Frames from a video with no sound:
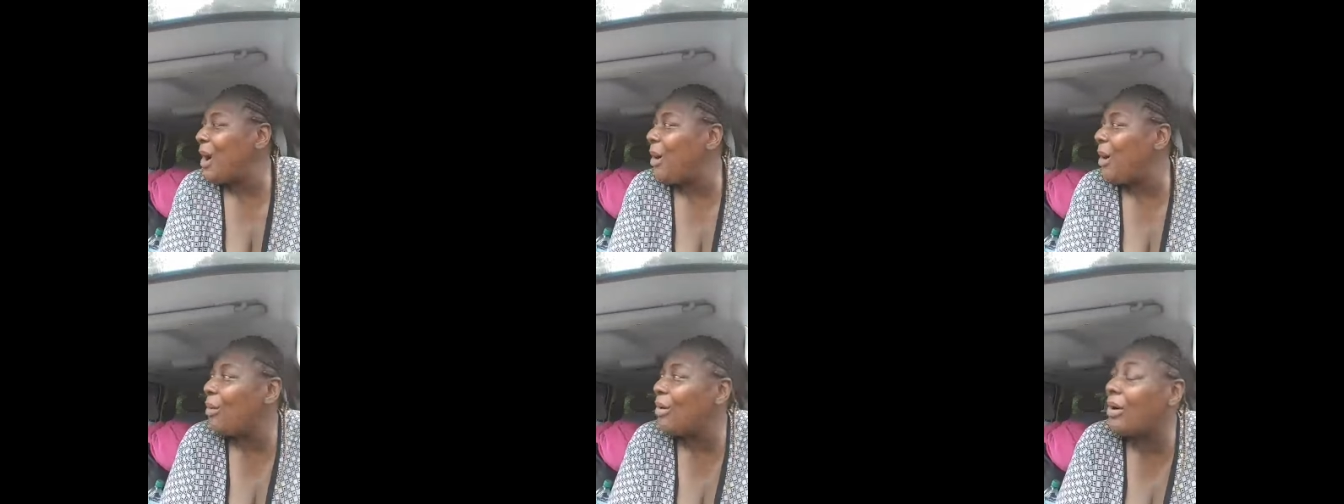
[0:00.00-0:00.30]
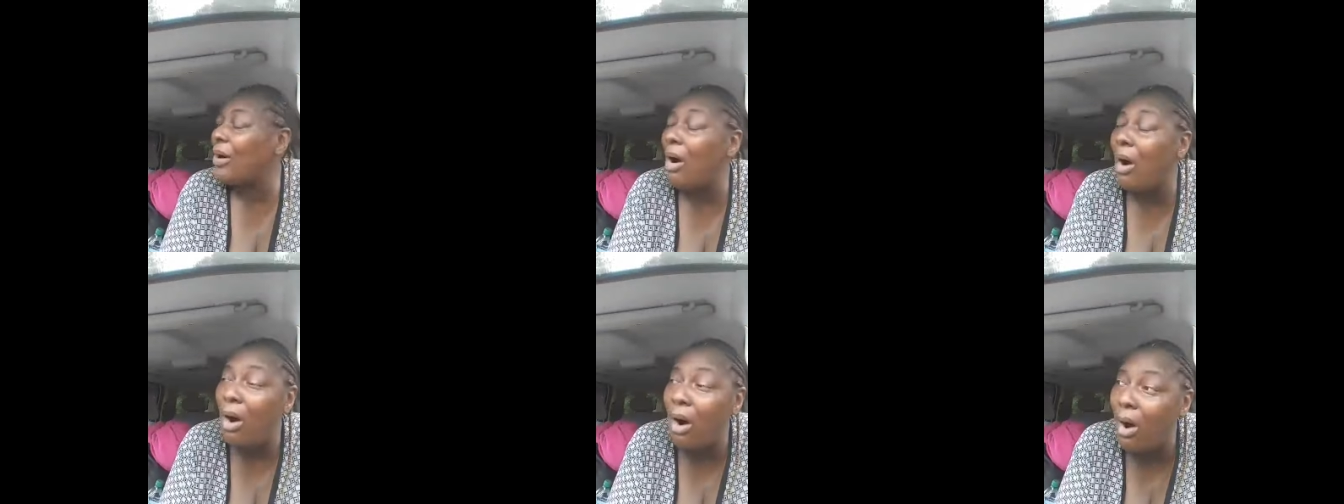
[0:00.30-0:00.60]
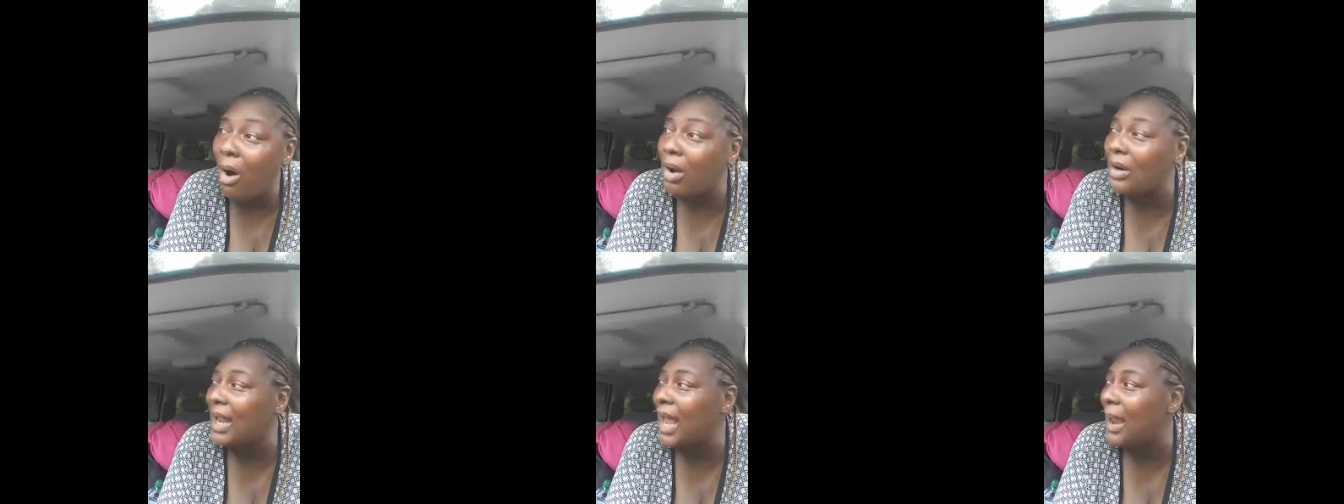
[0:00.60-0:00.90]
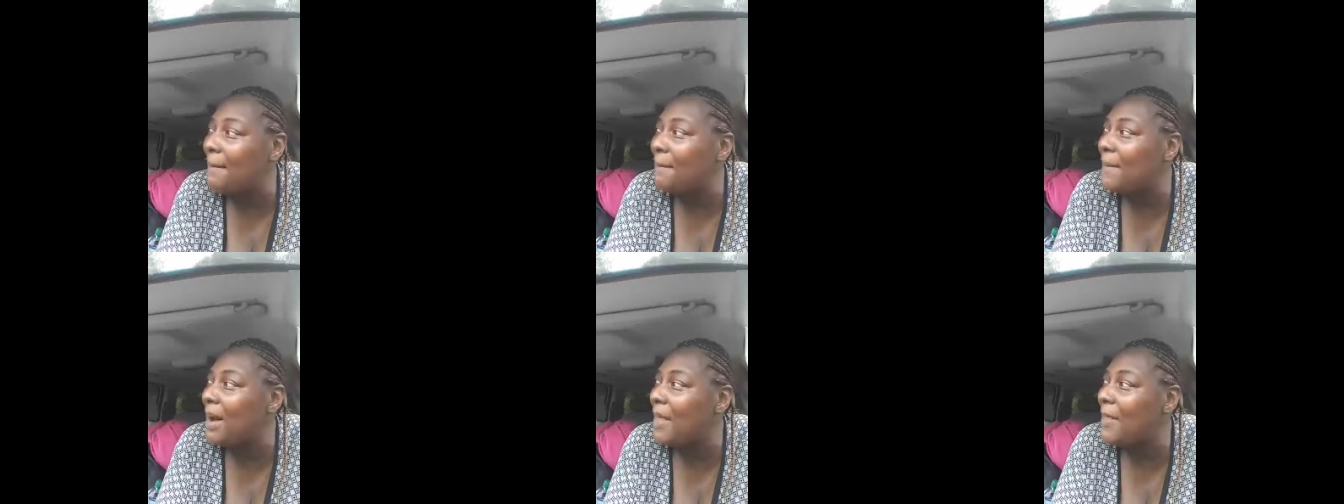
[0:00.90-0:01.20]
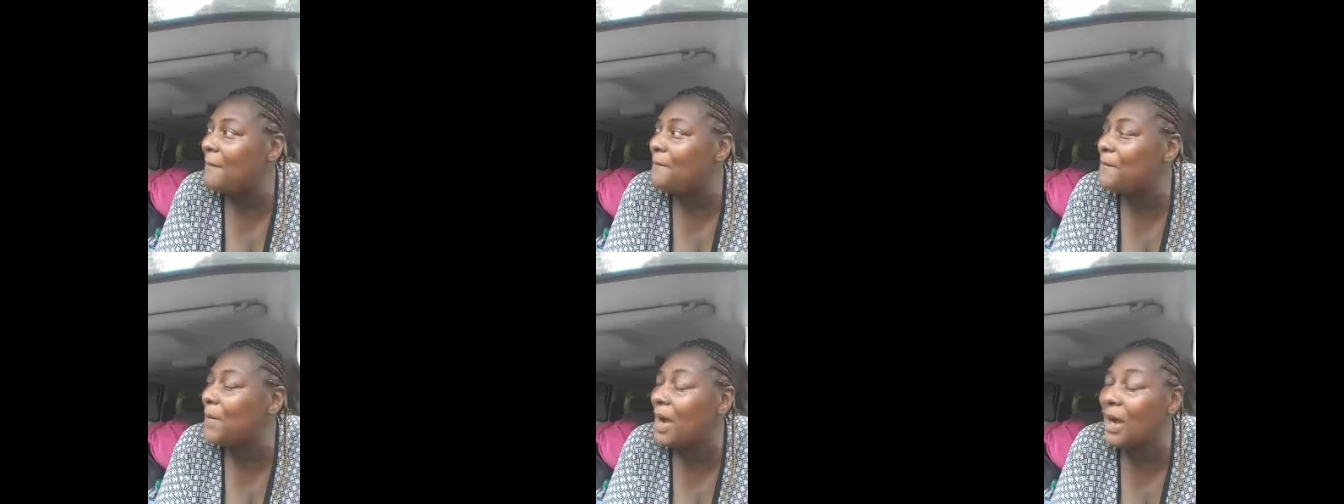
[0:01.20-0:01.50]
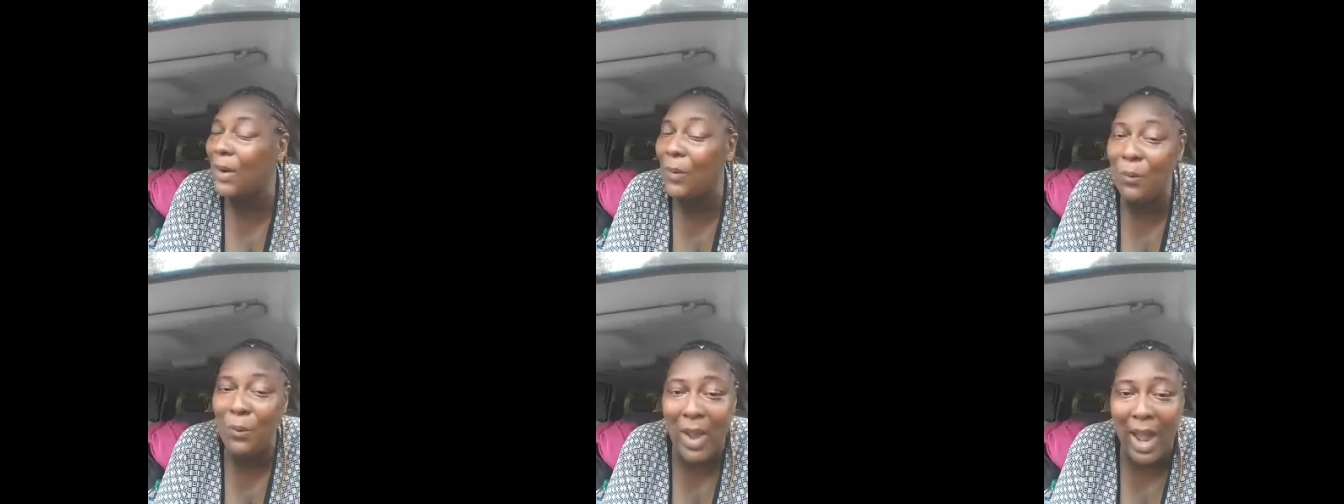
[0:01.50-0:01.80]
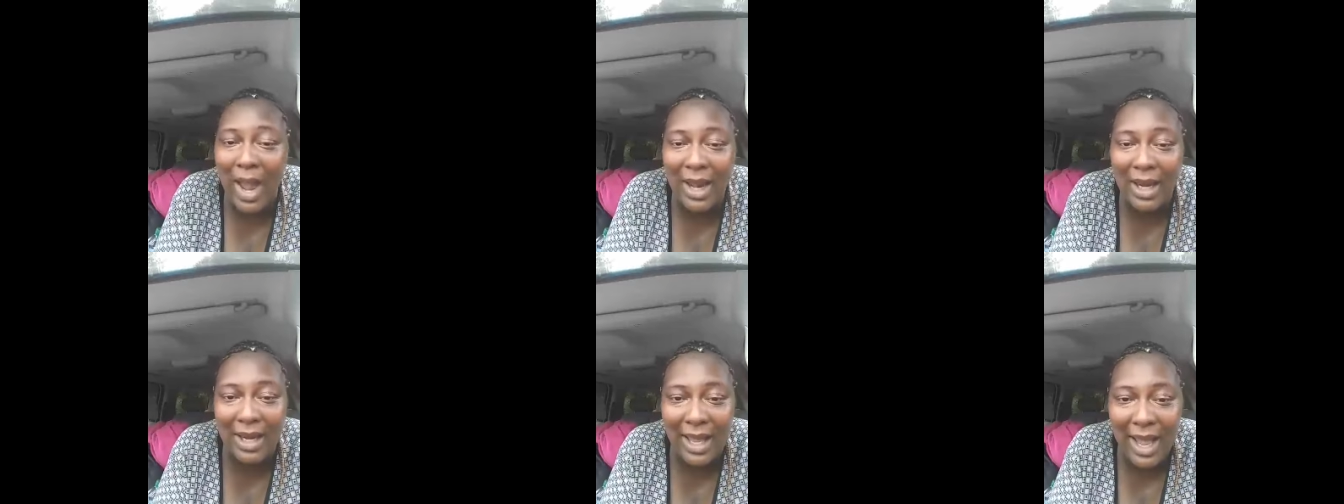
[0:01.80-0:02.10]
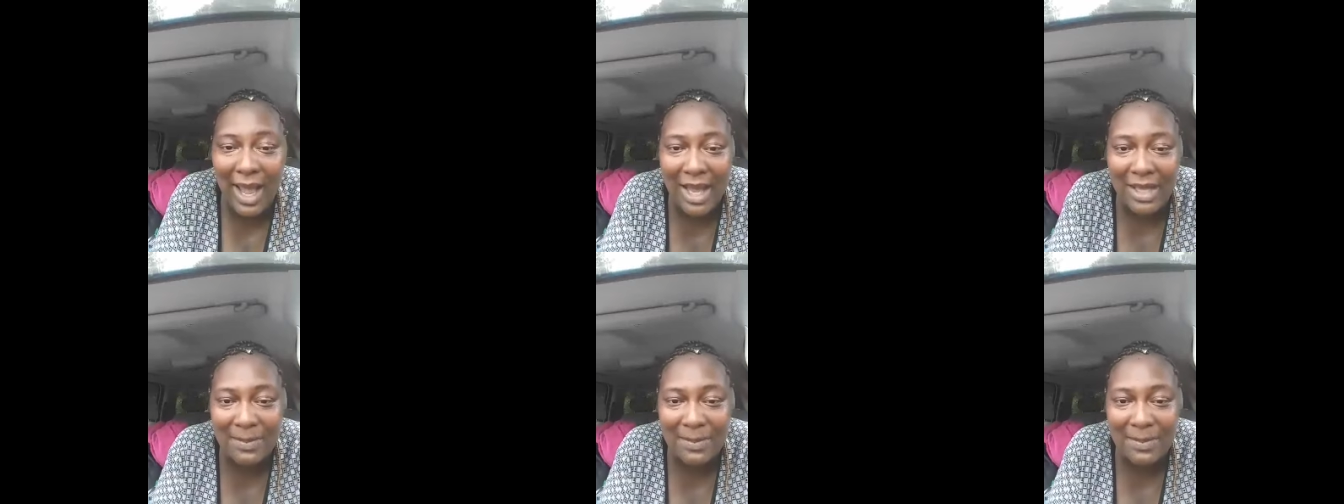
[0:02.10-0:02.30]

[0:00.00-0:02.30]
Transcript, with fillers: no, call that motherfucking raggedy